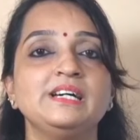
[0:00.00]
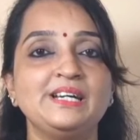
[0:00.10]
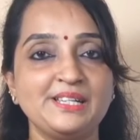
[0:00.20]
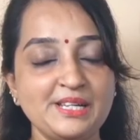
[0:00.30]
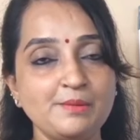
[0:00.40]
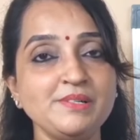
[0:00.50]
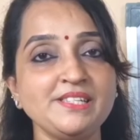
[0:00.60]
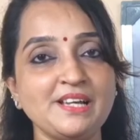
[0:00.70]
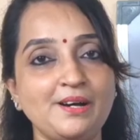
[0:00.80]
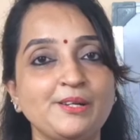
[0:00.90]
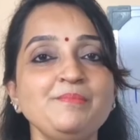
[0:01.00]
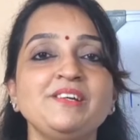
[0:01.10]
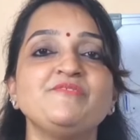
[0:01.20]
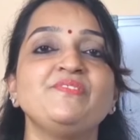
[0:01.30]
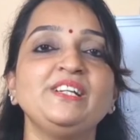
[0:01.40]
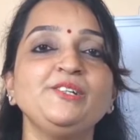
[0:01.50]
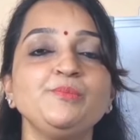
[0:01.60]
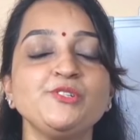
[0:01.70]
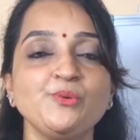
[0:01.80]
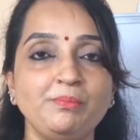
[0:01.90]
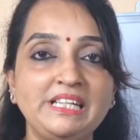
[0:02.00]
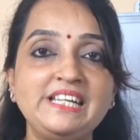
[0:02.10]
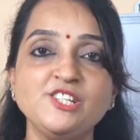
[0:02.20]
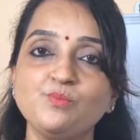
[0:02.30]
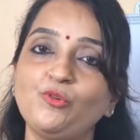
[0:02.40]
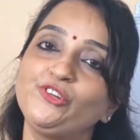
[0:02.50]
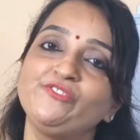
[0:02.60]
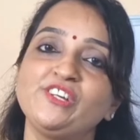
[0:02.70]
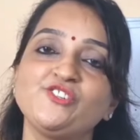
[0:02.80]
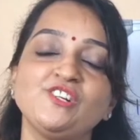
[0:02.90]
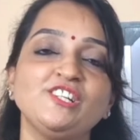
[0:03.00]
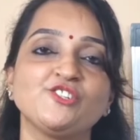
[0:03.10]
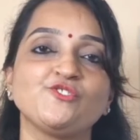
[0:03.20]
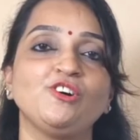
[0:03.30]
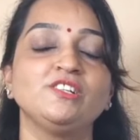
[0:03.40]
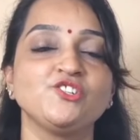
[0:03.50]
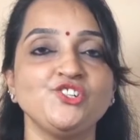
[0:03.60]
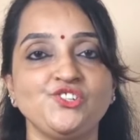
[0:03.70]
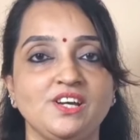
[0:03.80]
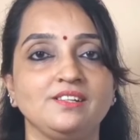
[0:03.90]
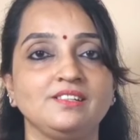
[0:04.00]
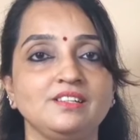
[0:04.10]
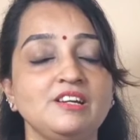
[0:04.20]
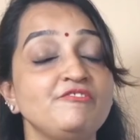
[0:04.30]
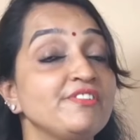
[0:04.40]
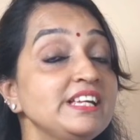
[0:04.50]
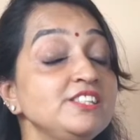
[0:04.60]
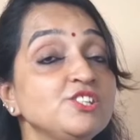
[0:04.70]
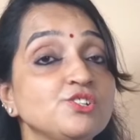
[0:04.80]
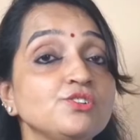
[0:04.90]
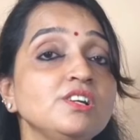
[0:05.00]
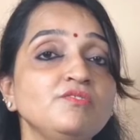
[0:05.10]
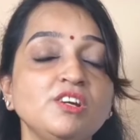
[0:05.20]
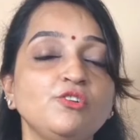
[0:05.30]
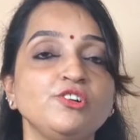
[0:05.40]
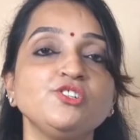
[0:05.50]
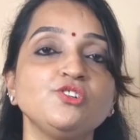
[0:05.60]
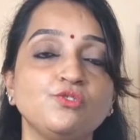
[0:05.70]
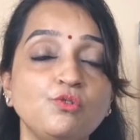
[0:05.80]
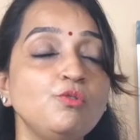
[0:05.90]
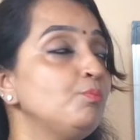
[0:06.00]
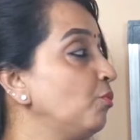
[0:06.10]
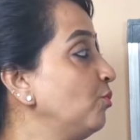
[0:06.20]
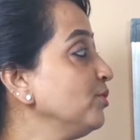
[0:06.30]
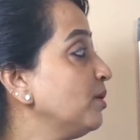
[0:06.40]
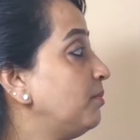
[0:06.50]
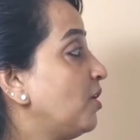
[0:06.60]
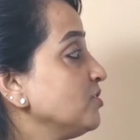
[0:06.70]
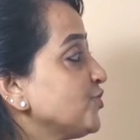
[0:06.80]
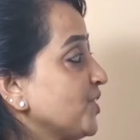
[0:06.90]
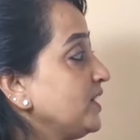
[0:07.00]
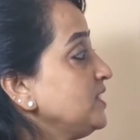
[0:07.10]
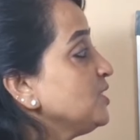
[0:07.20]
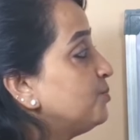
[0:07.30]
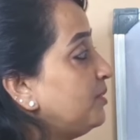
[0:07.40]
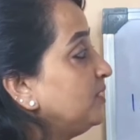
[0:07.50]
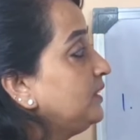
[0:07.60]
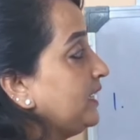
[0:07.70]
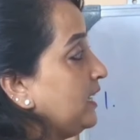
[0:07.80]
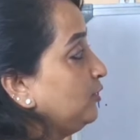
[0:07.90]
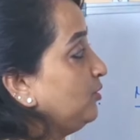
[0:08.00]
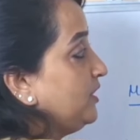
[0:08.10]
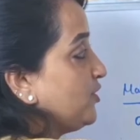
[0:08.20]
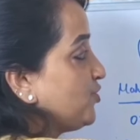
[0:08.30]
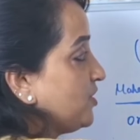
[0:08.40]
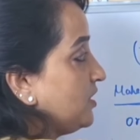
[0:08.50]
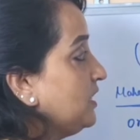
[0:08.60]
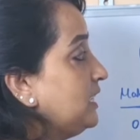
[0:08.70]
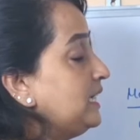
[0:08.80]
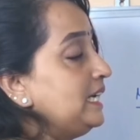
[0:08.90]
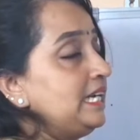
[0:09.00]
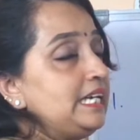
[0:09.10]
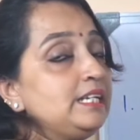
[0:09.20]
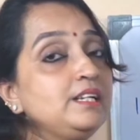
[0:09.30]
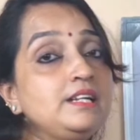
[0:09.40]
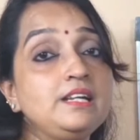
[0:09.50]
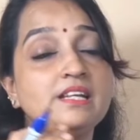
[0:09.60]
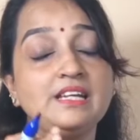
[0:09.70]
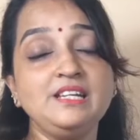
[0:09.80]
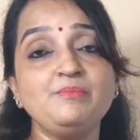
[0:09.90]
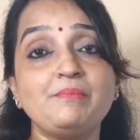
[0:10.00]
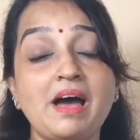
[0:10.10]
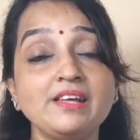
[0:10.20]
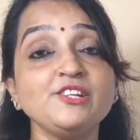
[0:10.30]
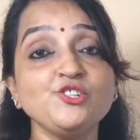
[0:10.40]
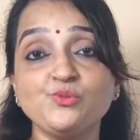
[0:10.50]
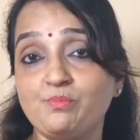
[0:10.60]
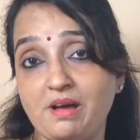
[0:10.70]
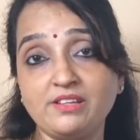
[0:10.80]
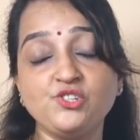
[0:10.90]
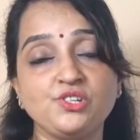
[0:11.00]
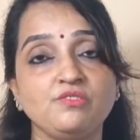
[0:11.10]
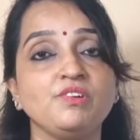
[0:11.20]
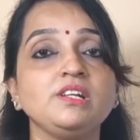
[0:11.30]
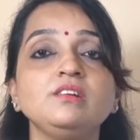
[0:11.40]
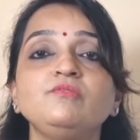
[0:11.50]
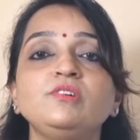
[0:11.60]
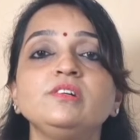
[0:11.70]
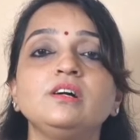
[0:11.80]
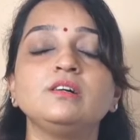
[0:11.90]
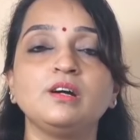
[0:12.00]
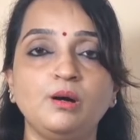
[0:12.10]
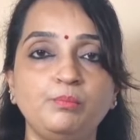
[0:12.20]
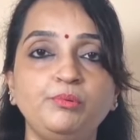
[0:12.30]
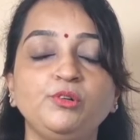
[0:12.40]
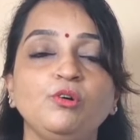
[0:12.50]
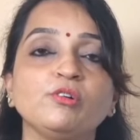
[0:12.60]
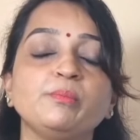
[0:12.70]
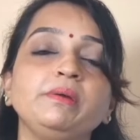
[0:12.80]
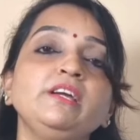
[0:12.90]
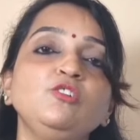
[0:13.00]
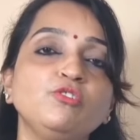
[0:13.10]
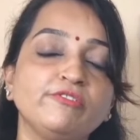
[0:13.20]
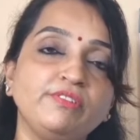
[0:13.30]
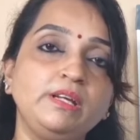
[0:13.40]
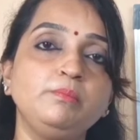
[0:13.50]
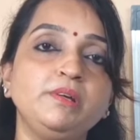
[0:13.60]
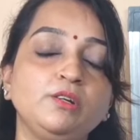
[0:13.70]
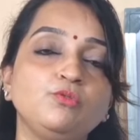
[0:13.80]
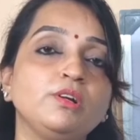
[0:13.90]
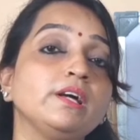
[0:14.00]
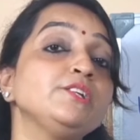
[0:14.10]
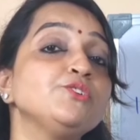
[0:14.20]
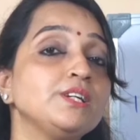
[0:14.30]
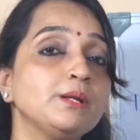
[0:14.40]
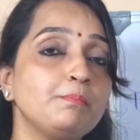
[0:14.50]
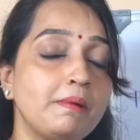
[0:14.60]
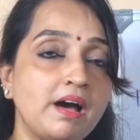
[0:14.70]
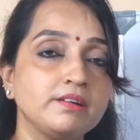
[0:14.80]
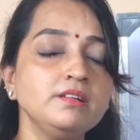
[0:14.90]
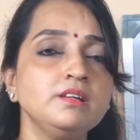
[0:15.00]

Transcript: Namaskaram and welcome to Mini's Motivational Astrology channel. Friends, today we are going to know more about child's birth calculation. In marriage matching, whenever a couple or a male or female would like to get married,